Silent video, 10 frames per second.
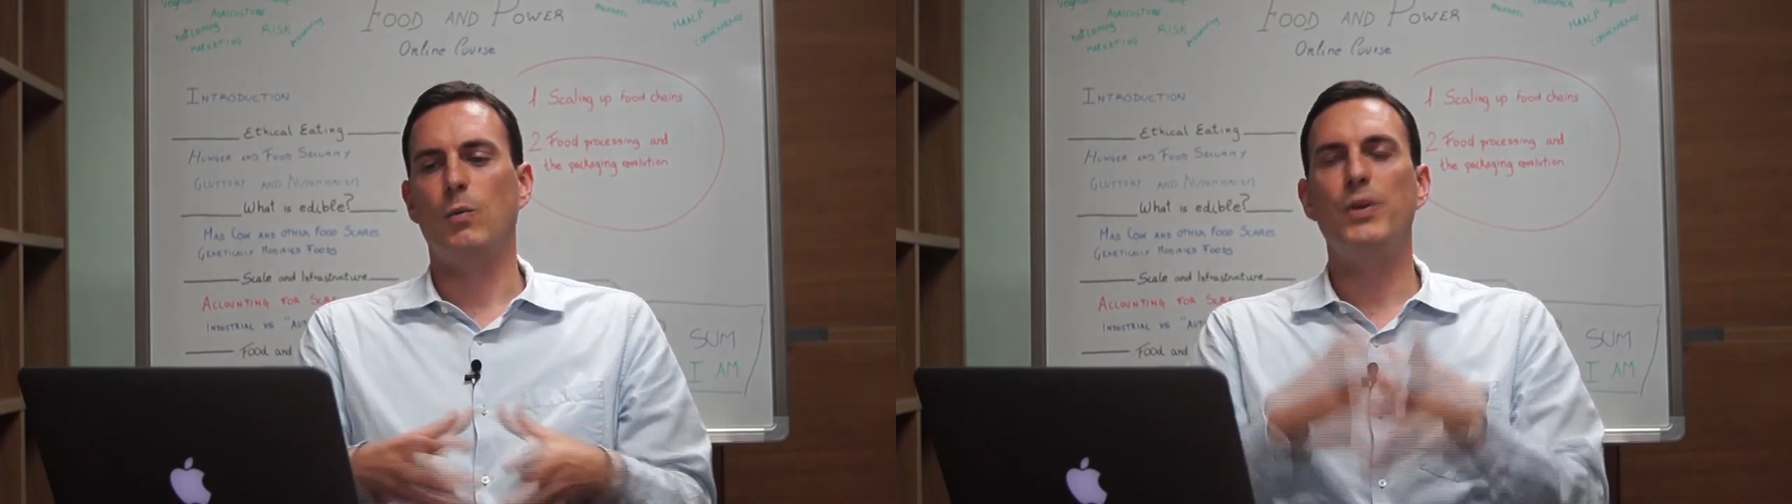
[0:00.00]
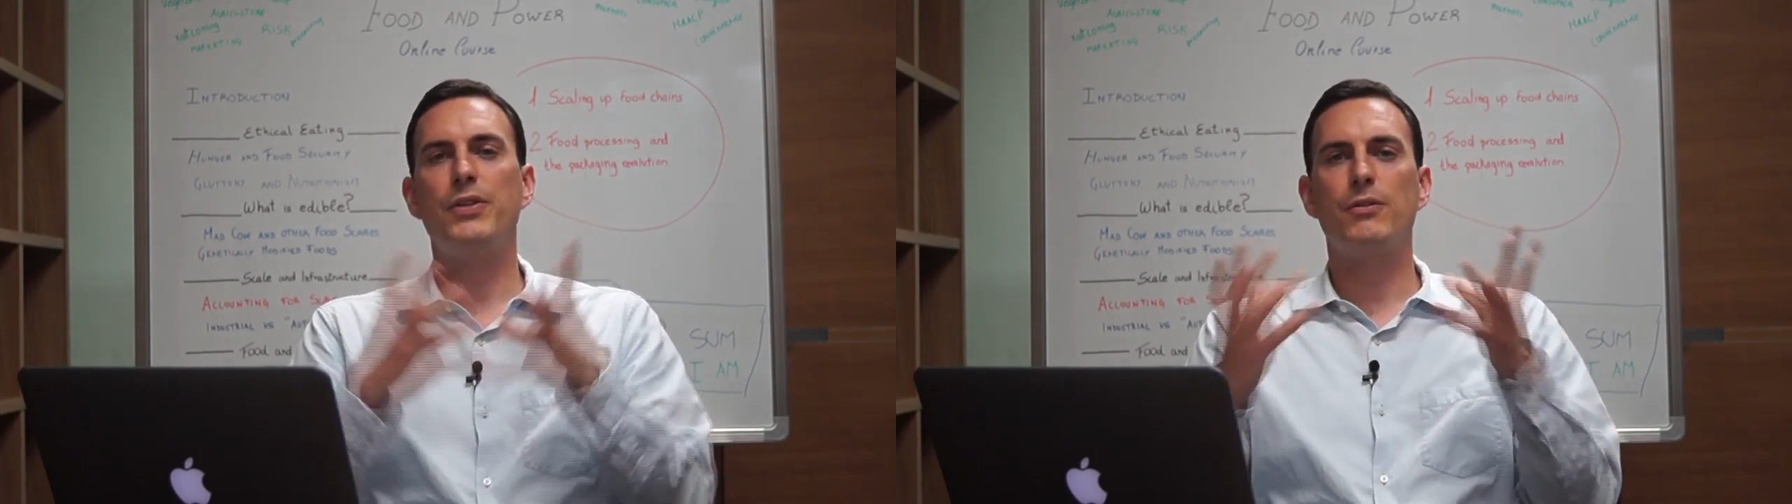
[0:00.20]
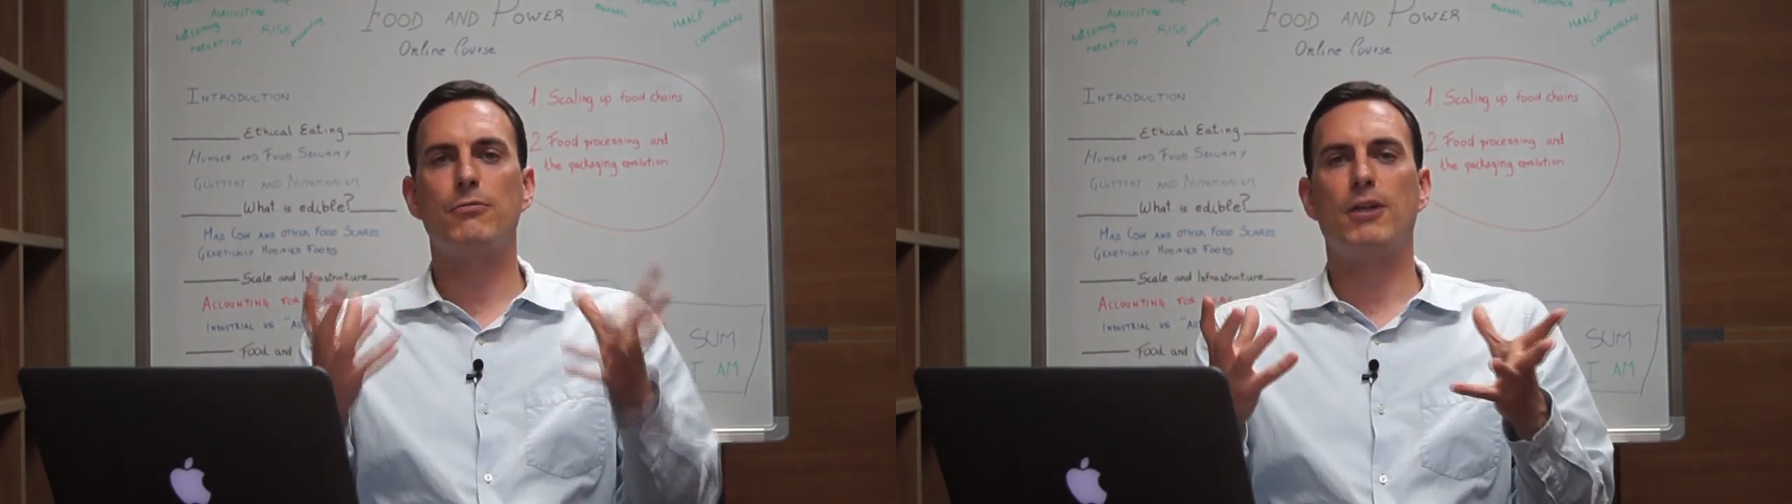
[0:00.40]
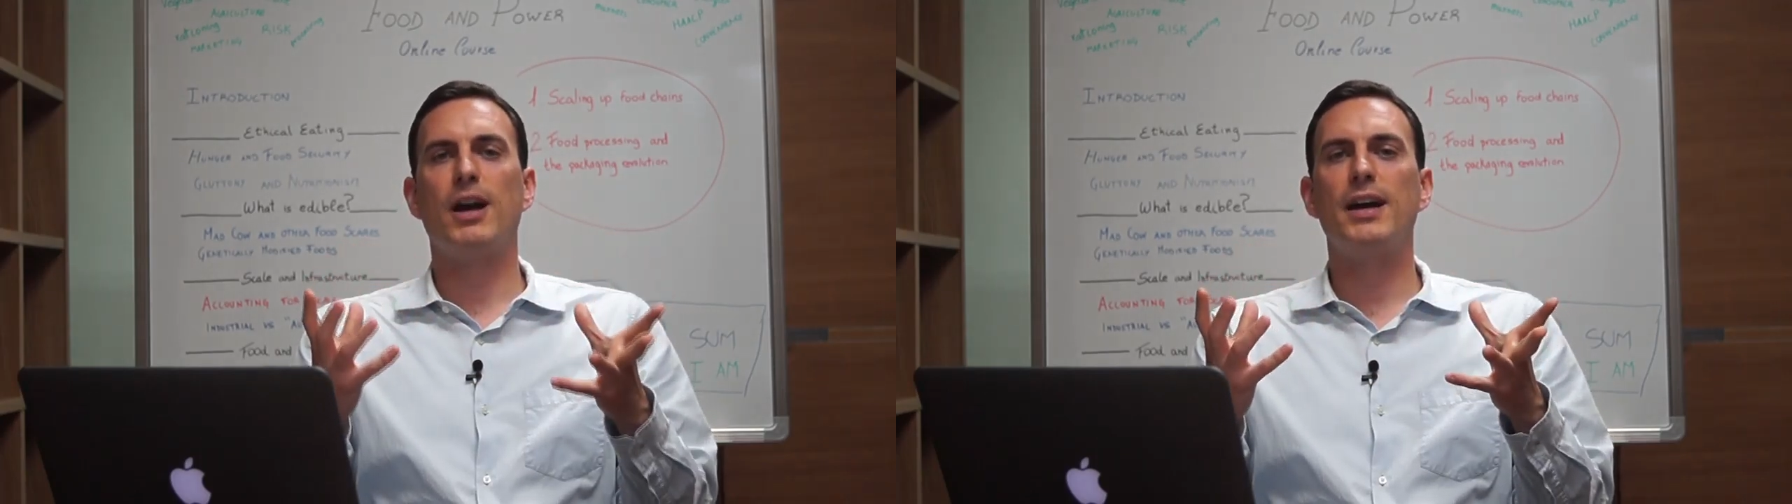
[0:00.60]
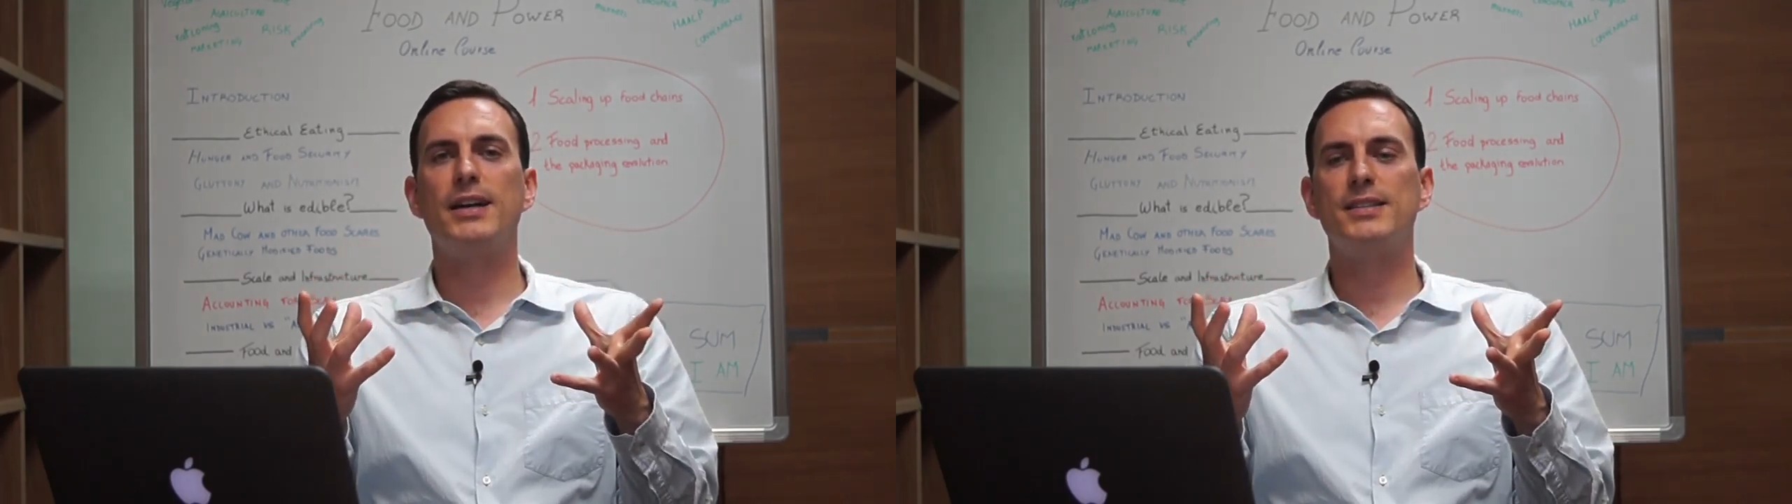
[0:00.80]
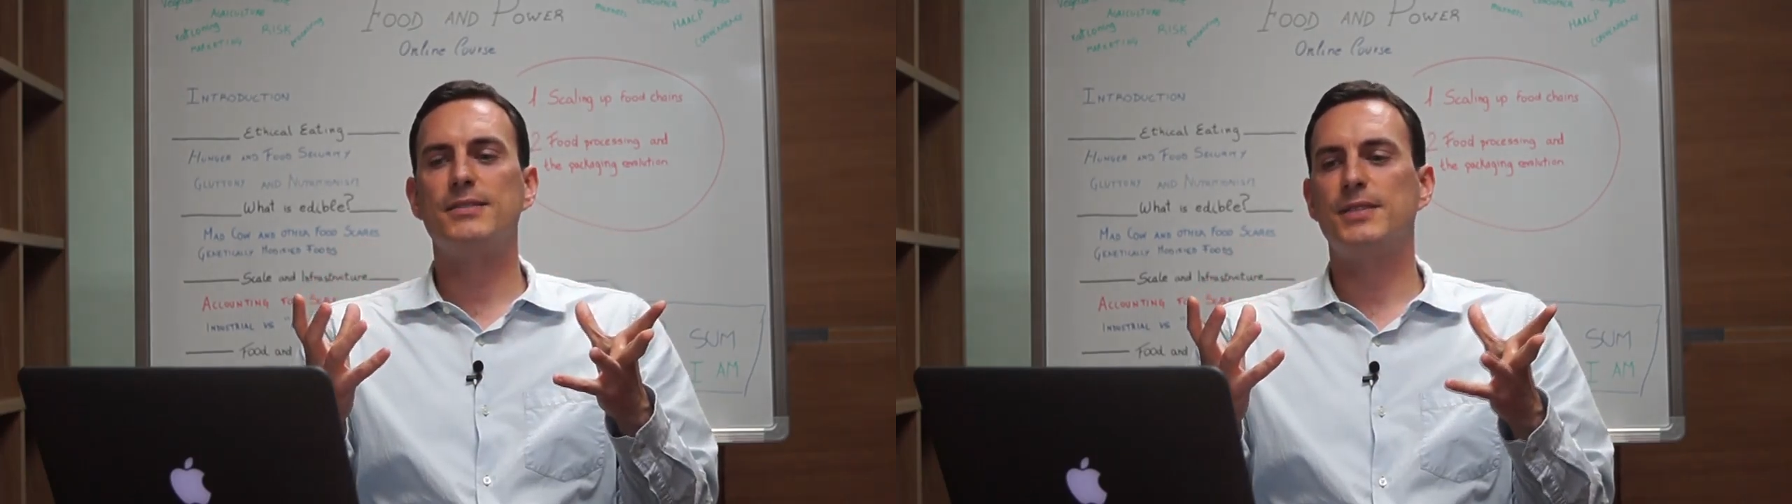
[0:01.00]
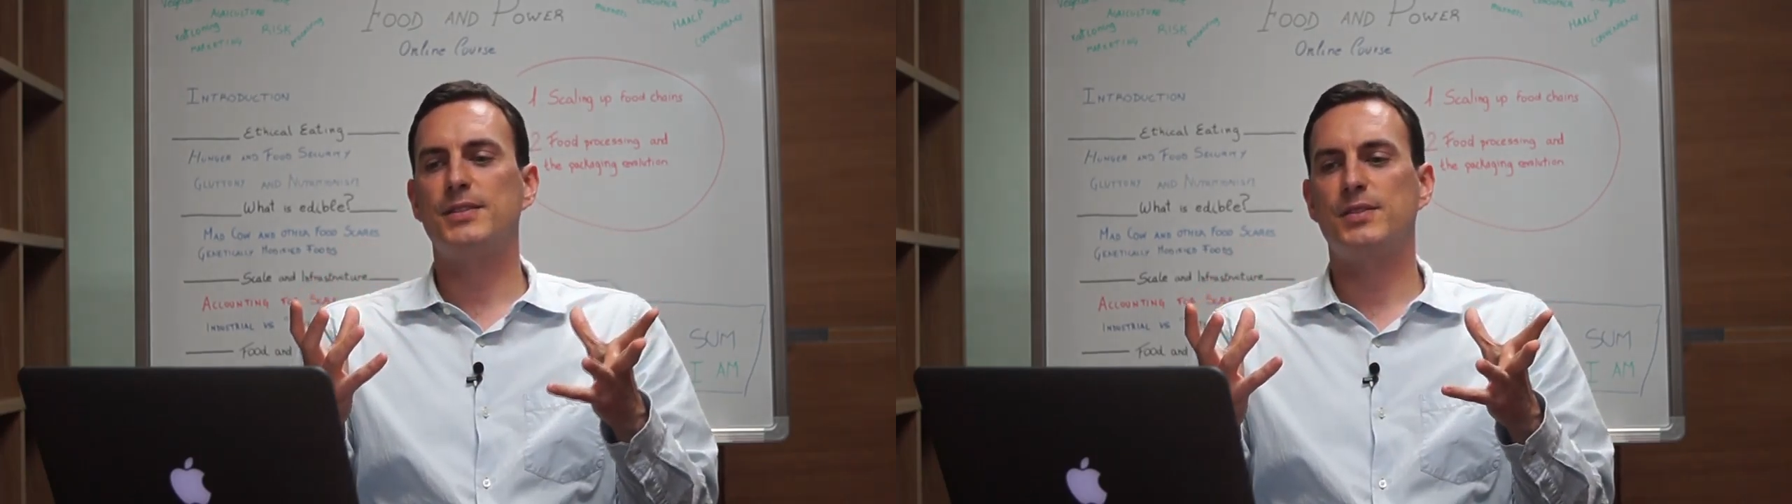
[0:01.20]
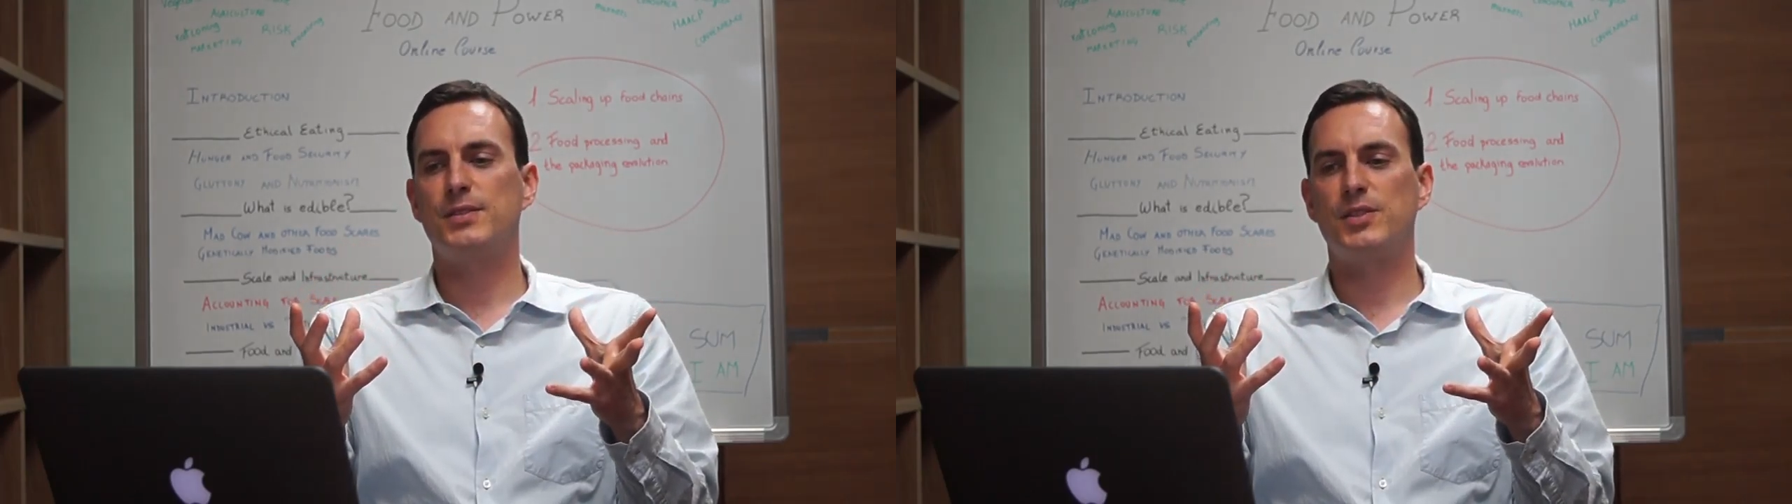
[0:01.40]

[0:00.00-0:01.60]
with the rise of this